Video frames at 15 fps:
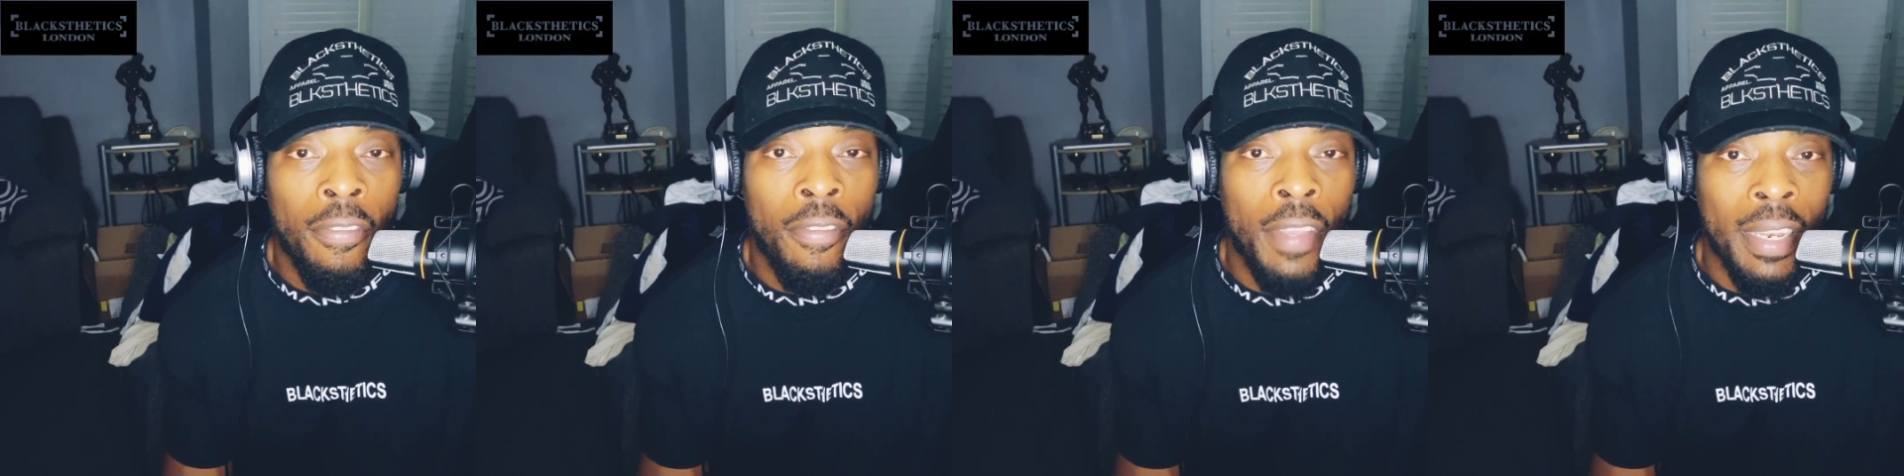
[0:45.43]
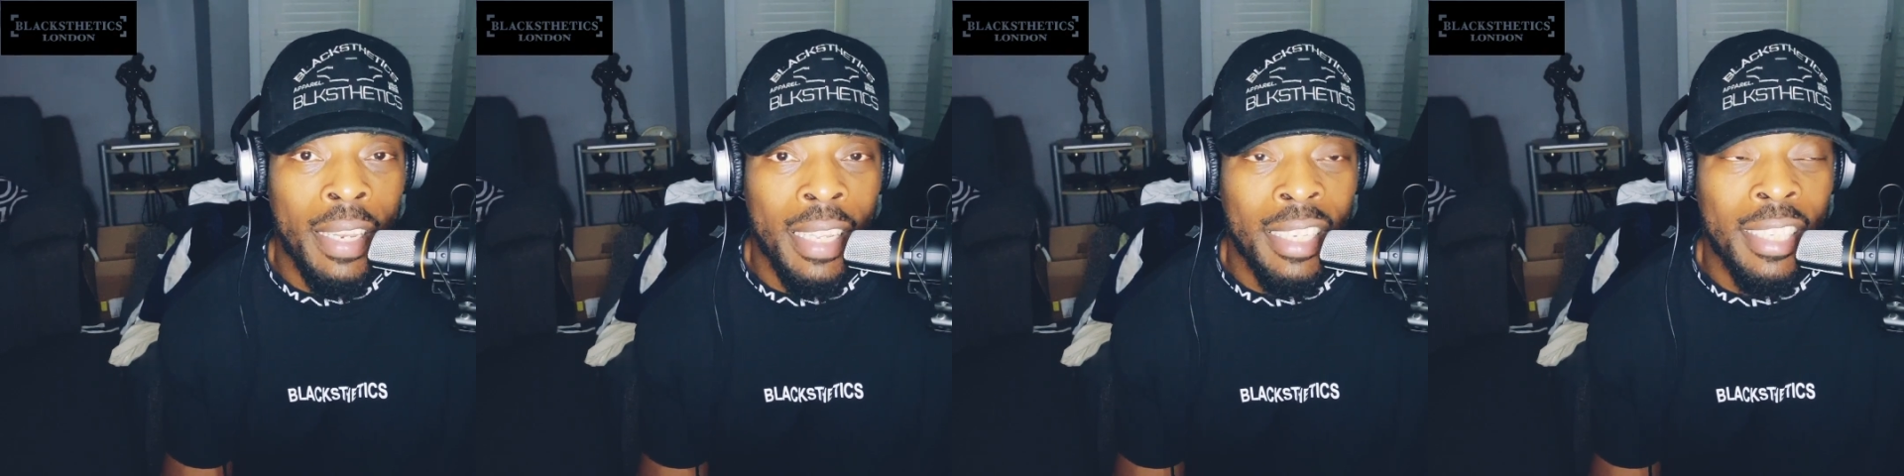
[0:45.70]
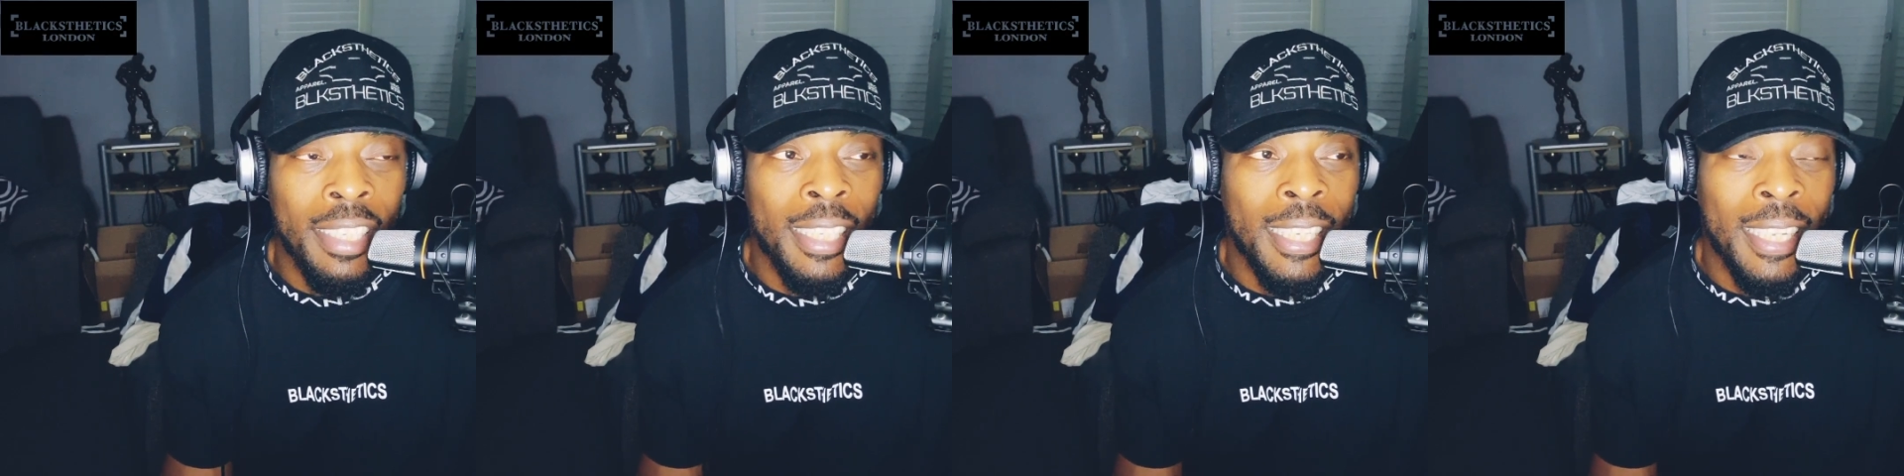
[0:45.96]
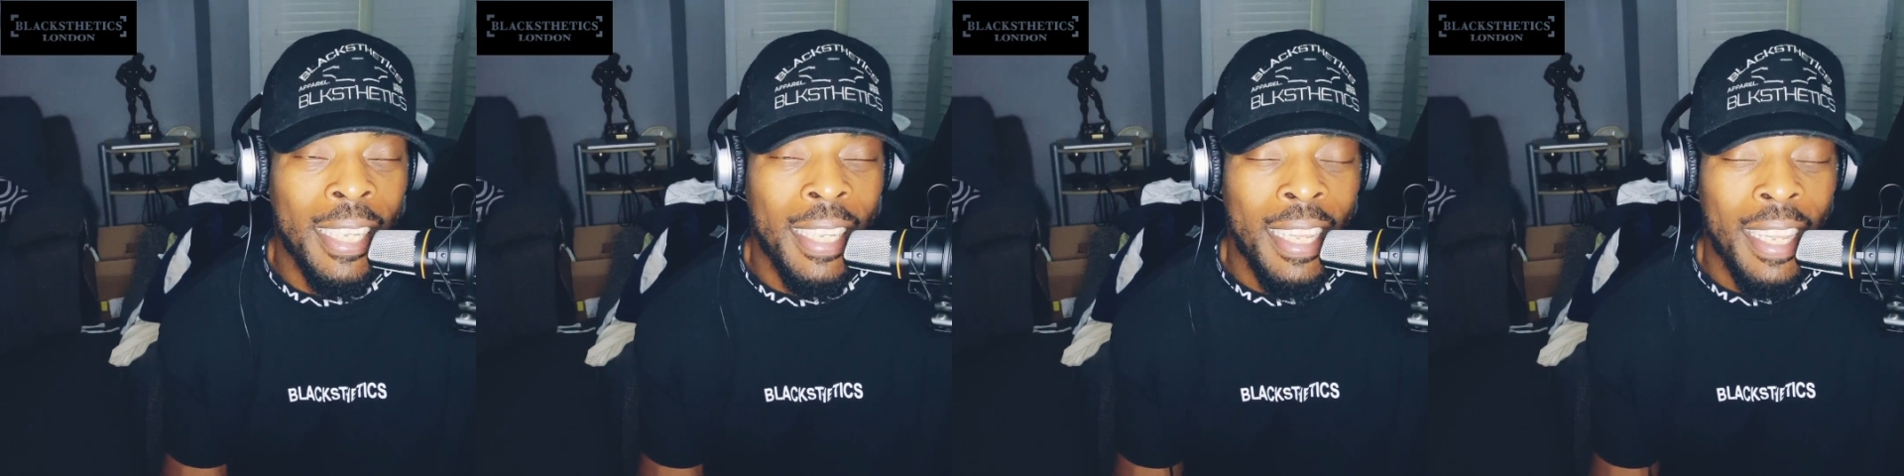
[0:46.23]

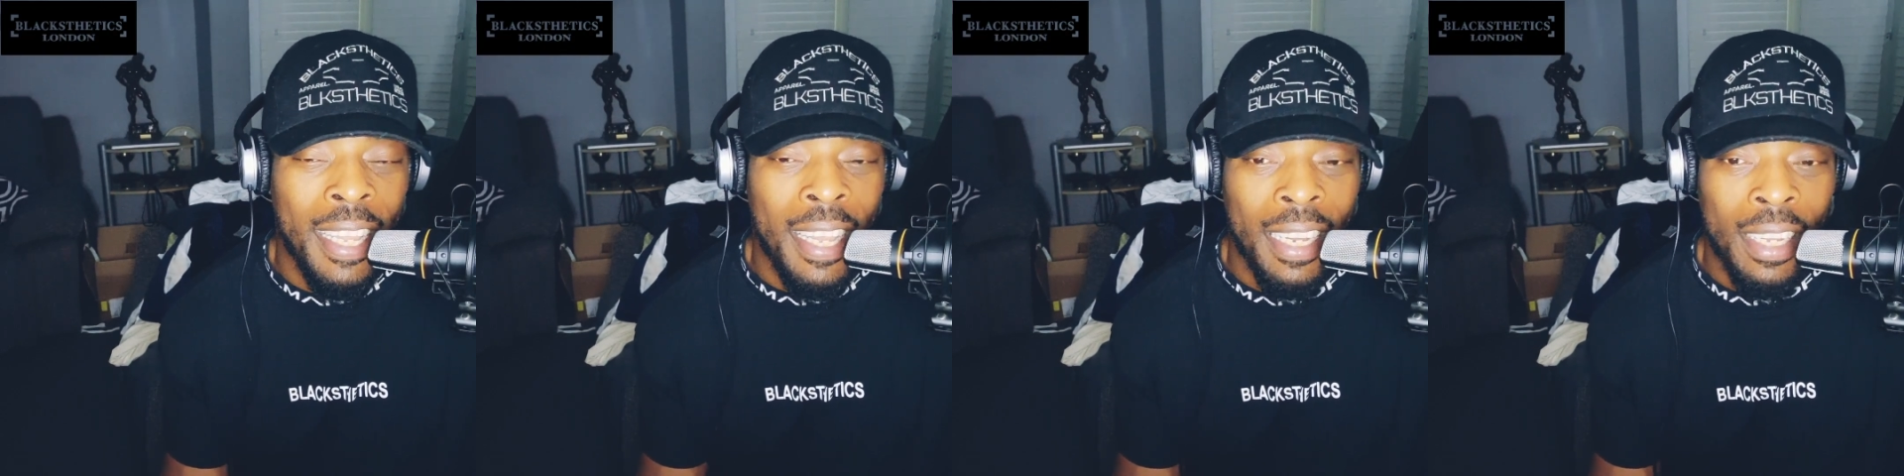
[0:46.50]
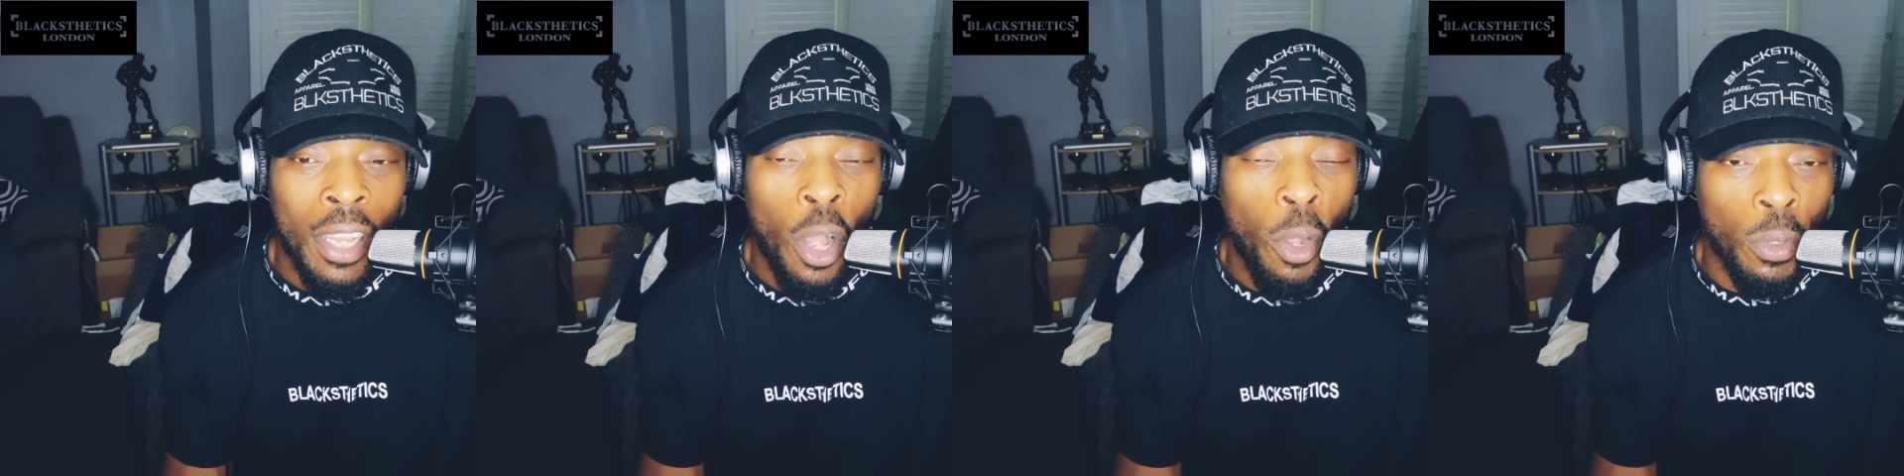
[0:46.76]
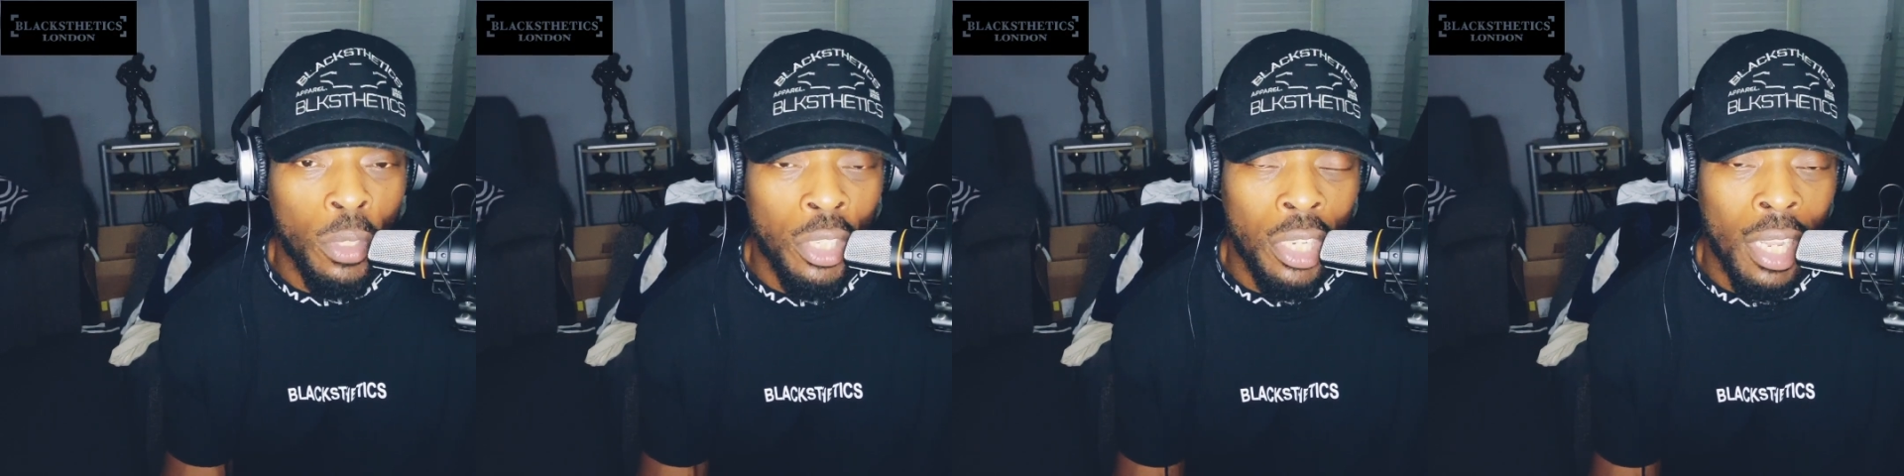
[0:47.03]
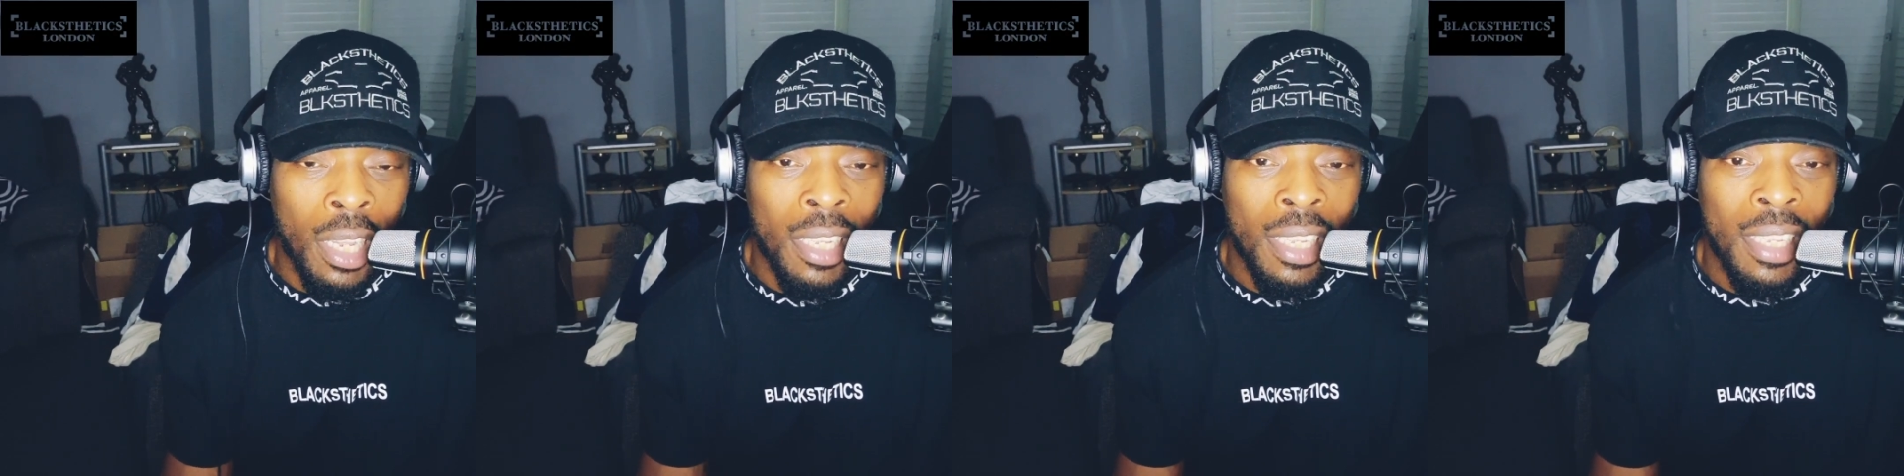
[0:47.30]
fitness,
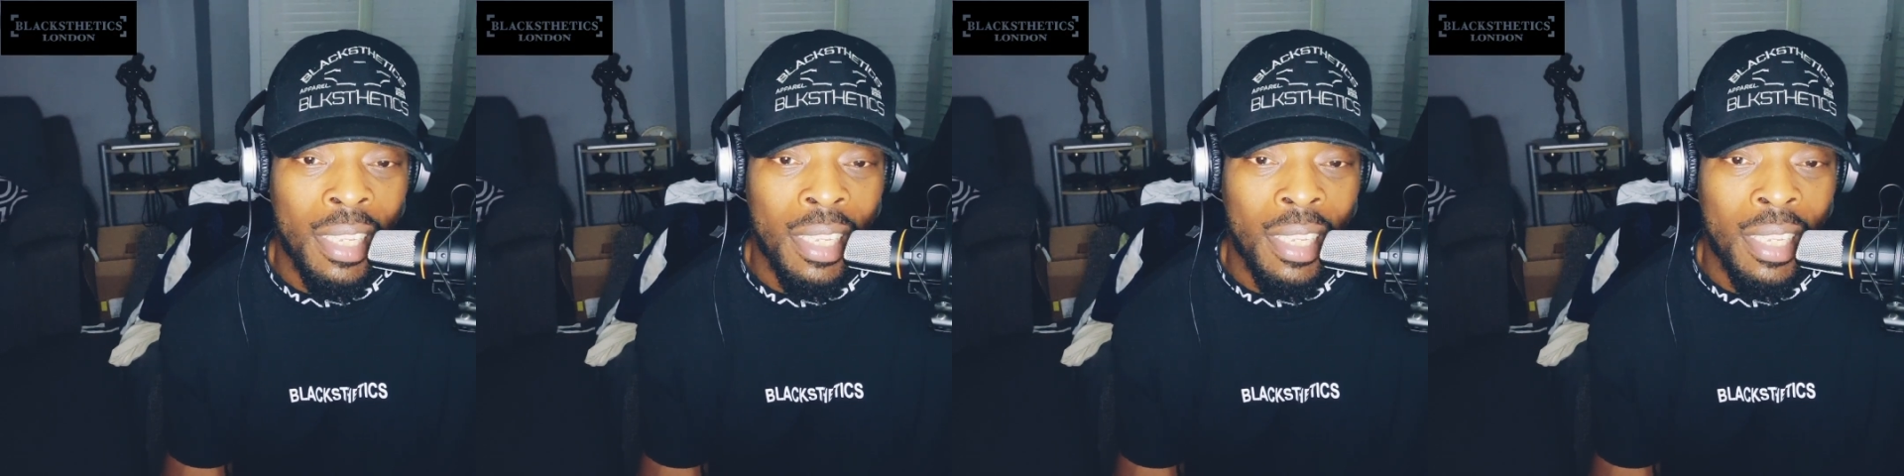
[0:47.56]
culture,